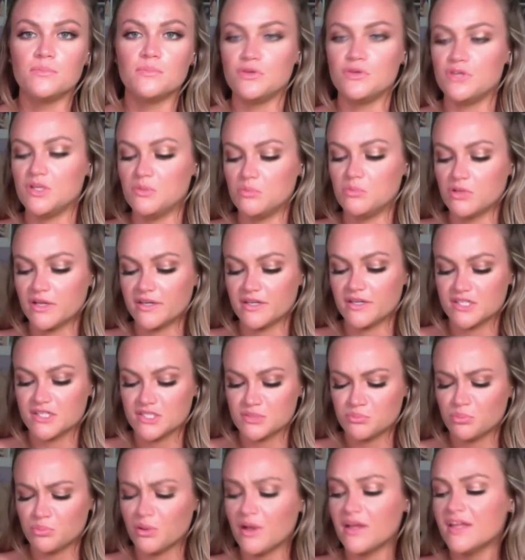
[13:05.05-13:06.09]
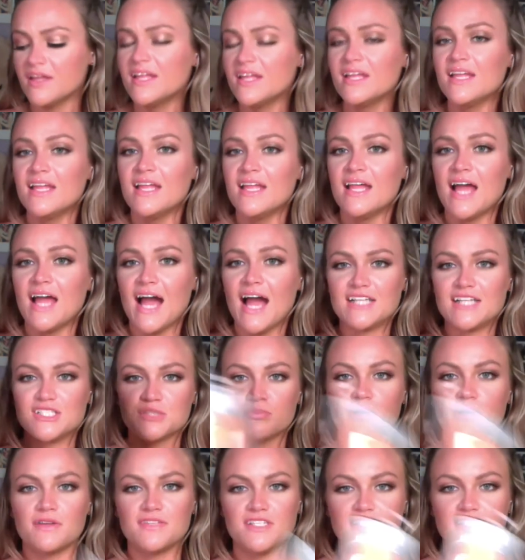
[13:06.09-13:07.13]
beauty blenders, but I just
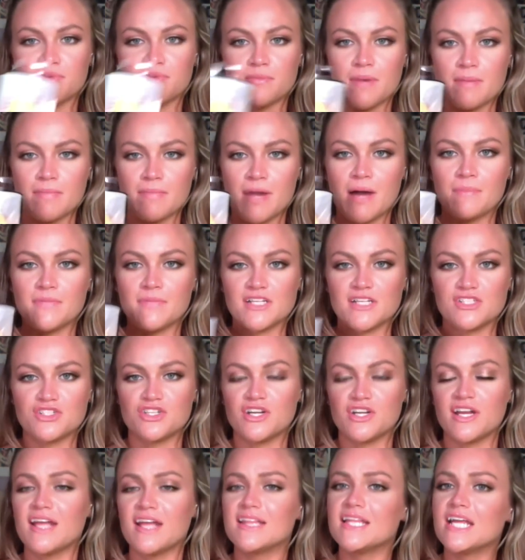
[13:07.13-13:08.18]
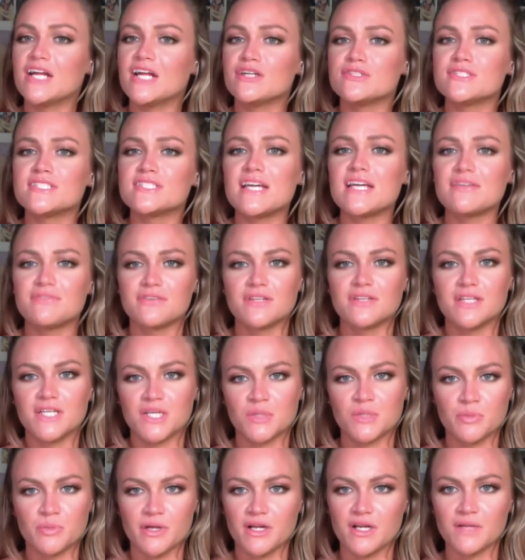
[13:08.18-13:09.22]
bought these for my mom yesterday, and they are definitely
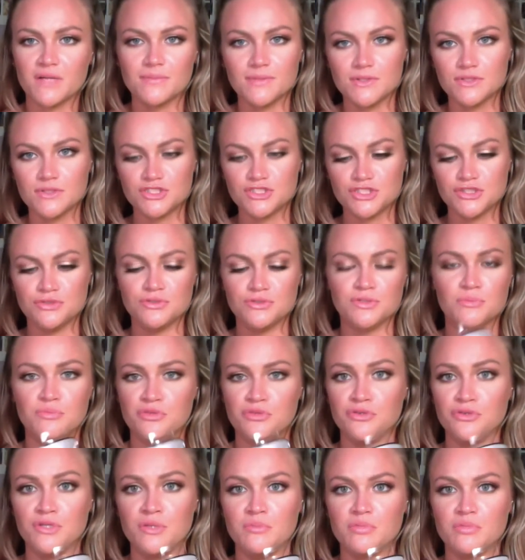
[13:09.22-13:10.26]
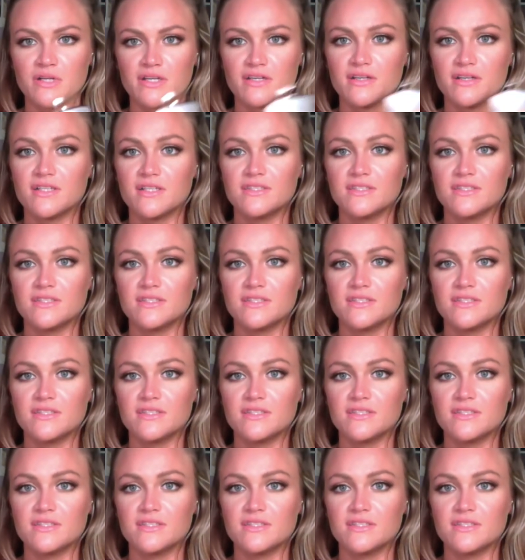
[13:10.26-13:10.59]
comparable to the beauty blender.